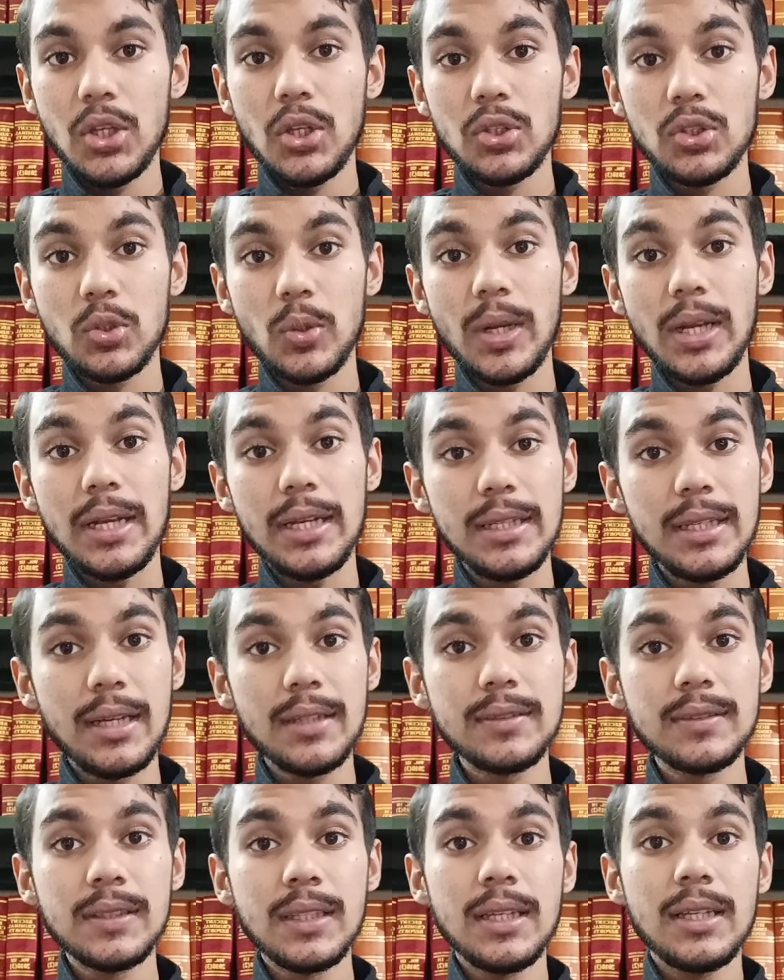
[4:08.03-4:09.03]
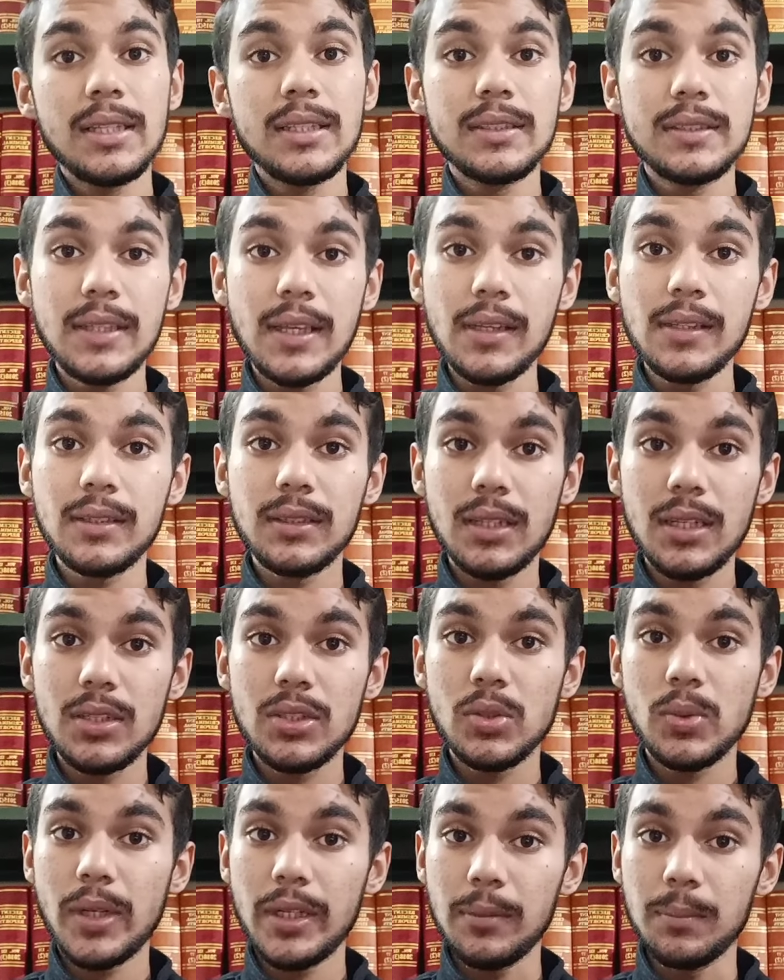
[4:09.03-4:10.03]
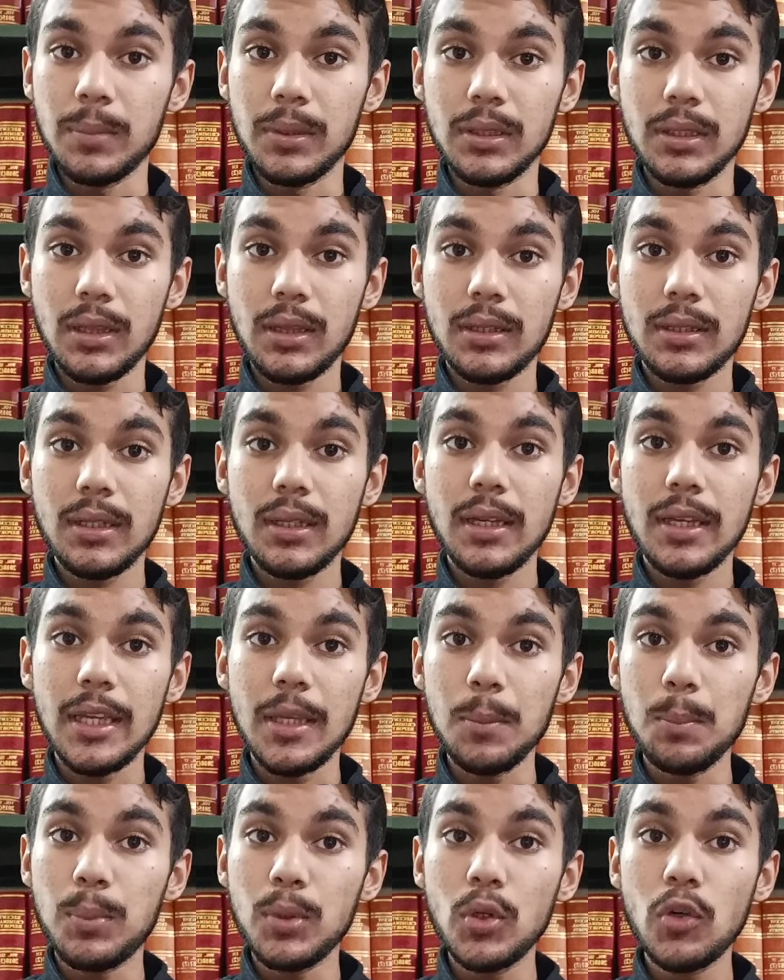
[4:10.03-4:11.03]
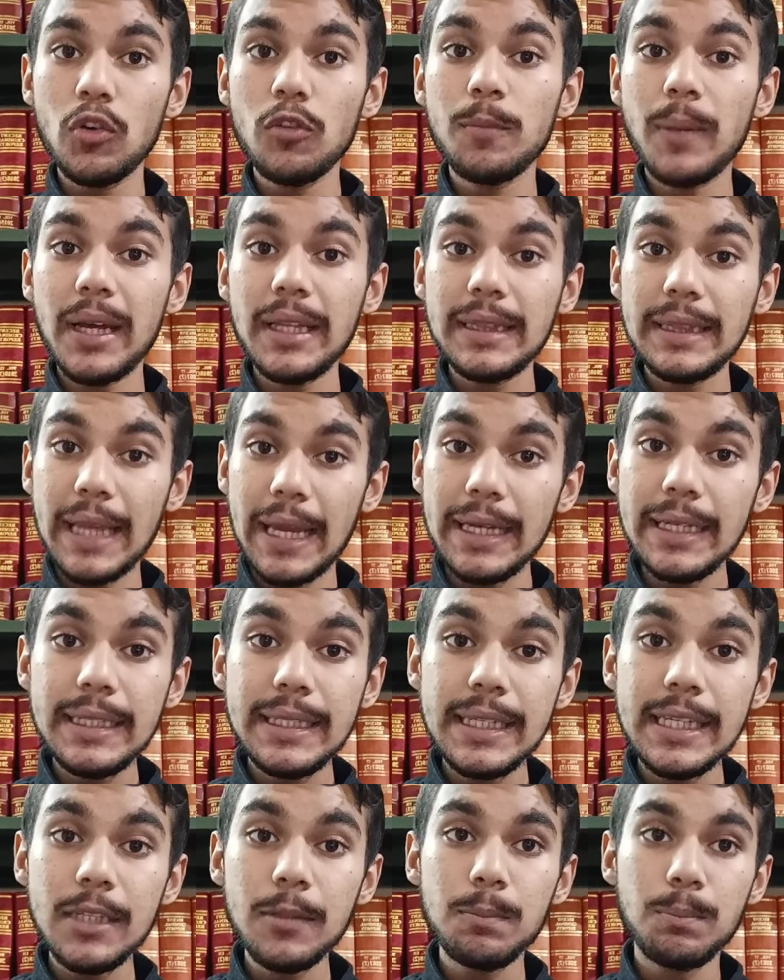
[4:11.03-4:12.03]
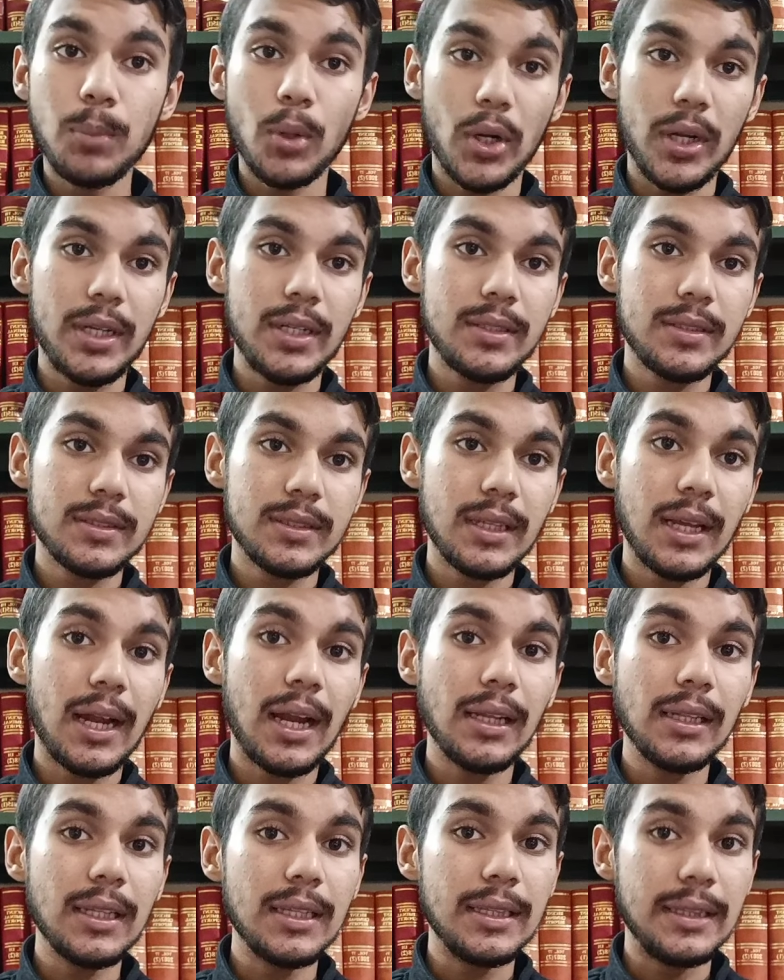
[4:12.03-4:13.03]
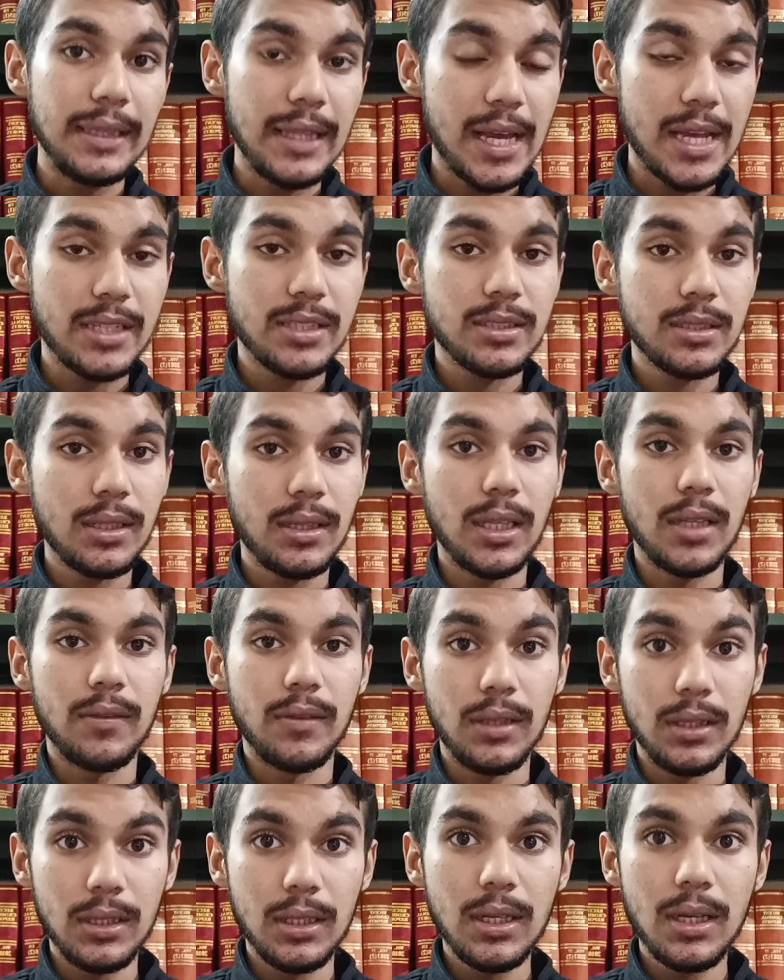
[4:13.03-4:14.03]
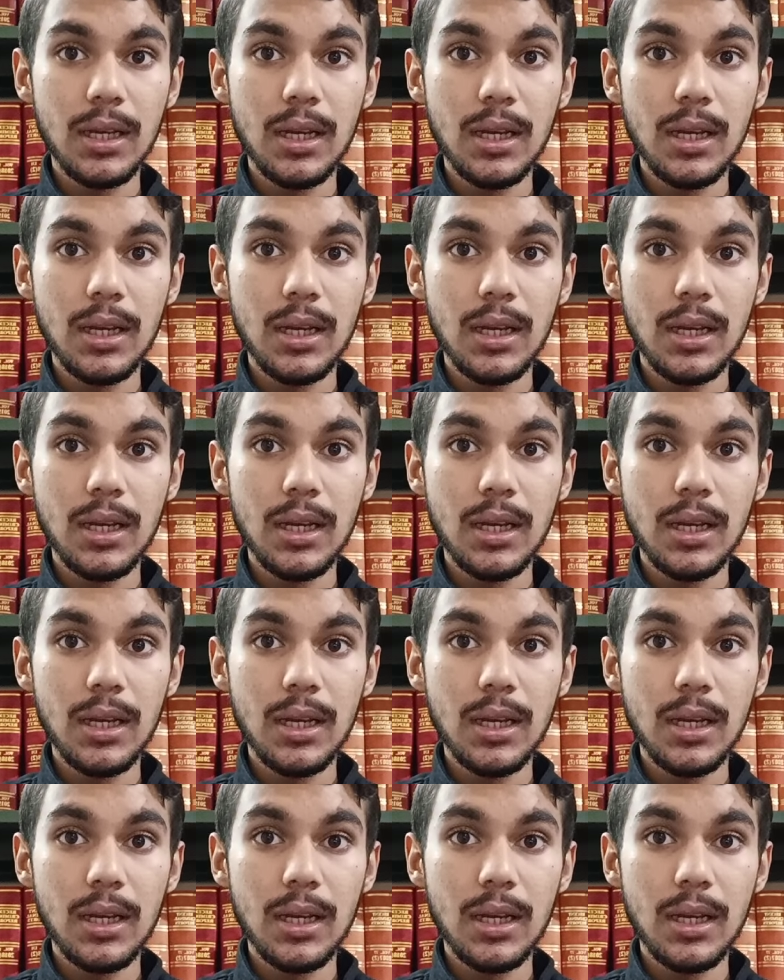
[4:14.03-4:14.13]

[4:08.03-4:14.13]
So India's sex ratio at birth improved by 19 points at the national level